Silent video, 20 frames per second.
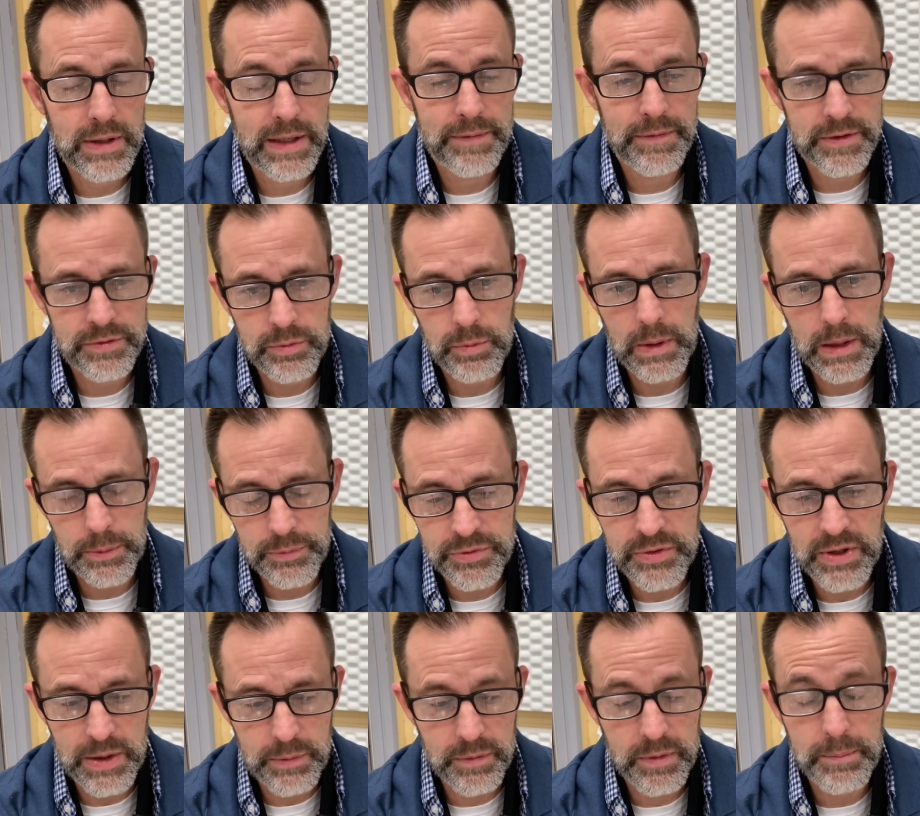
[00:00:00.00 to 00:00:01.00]
And this is what I was
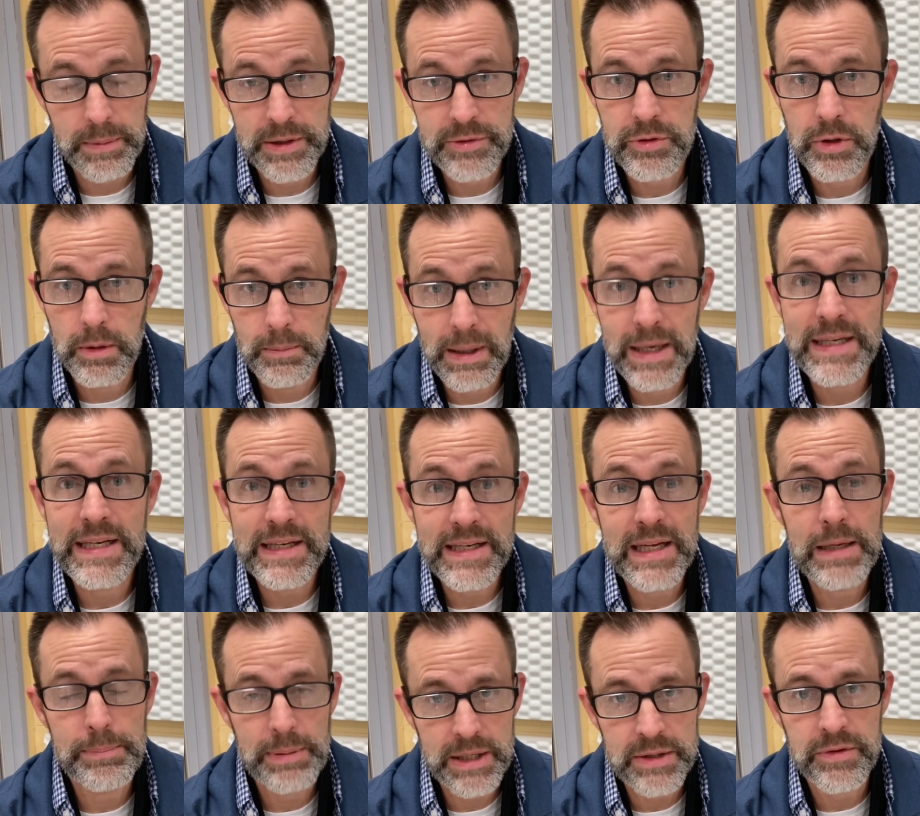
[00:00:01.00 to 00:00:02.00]
saying with the metronome. I need to
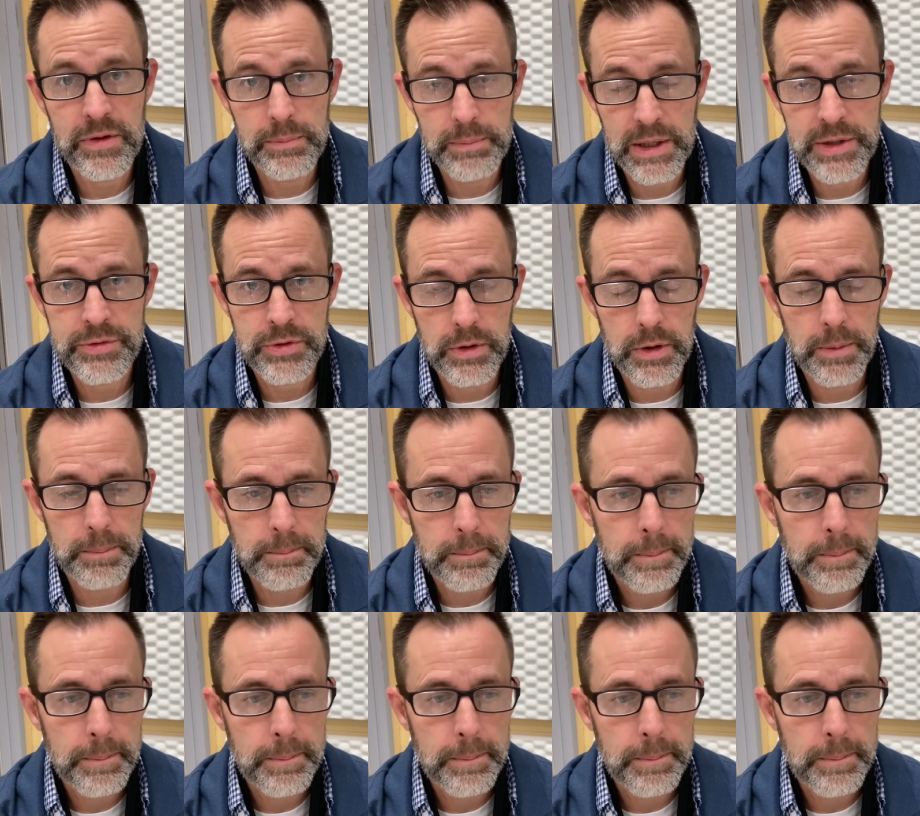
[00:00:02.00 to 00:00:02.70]
get back to the metronome.